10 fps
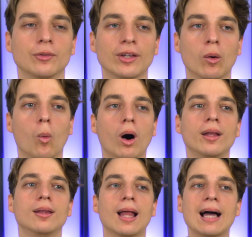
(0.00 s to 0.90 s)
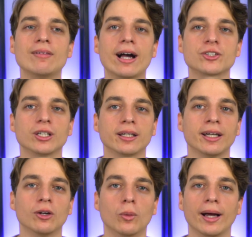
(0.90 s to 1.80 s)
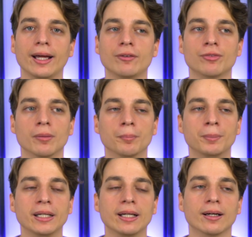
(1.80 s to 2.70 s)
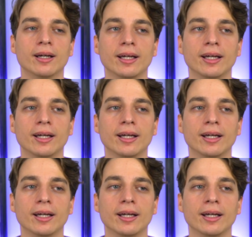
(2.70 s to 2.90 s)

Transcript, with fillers: It's like one live action kid away from being